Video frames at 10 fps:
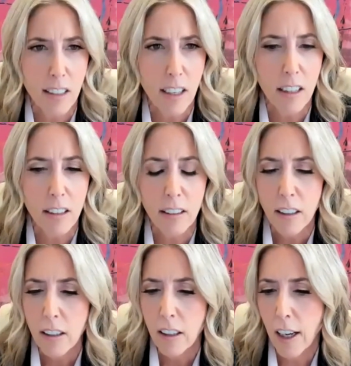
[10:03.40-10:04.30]
to none.
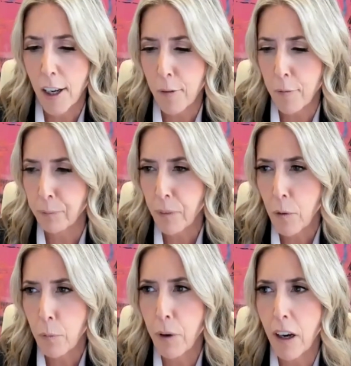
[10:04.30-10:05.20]

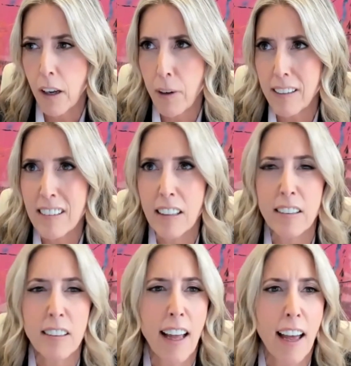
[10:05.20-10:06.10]
But about
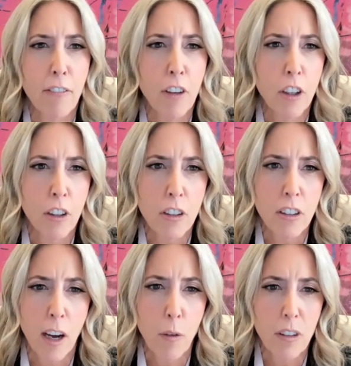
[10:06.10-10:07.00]
6.5
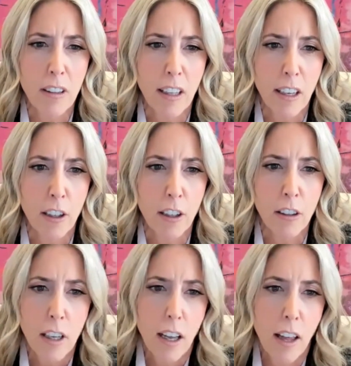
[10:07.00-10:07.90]
years I was
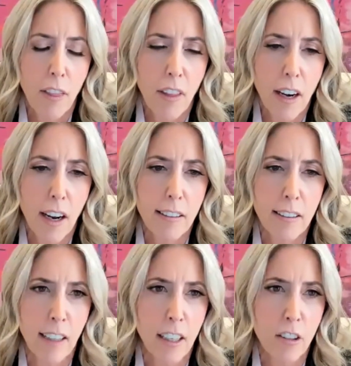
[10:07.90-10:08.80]
there, and then I
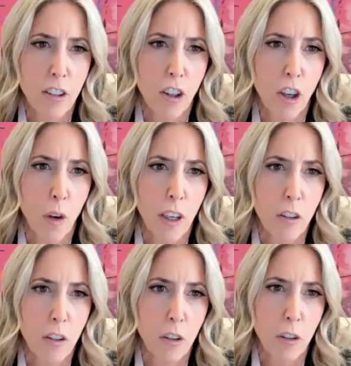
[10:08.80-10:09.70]
decided to go
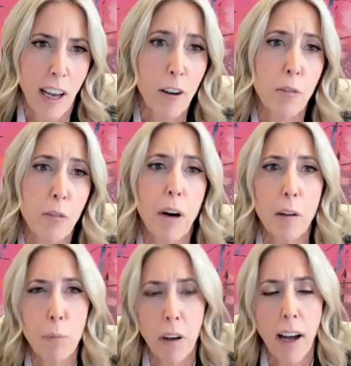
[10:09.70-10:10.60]
into out of
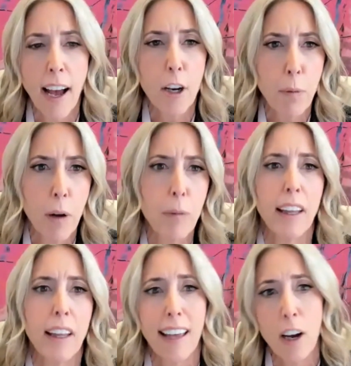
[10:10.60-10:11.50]

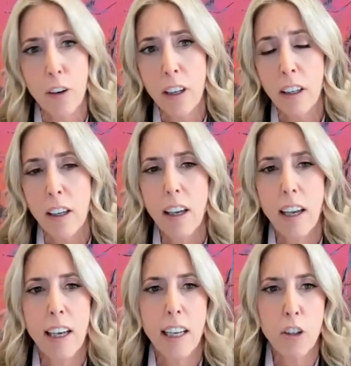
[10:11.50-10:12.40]
public accounting
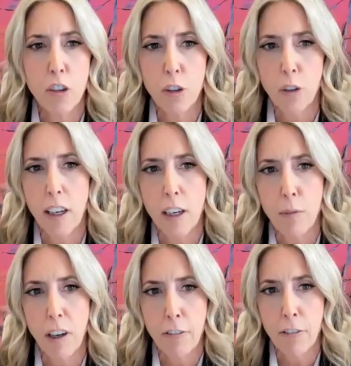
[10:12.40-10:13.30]
and into kind of
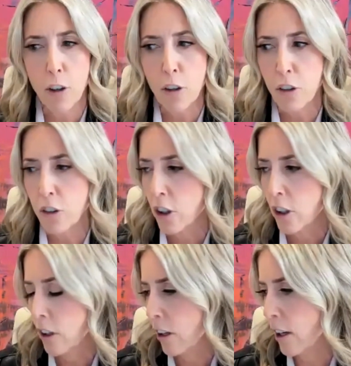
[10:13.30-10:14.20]
my first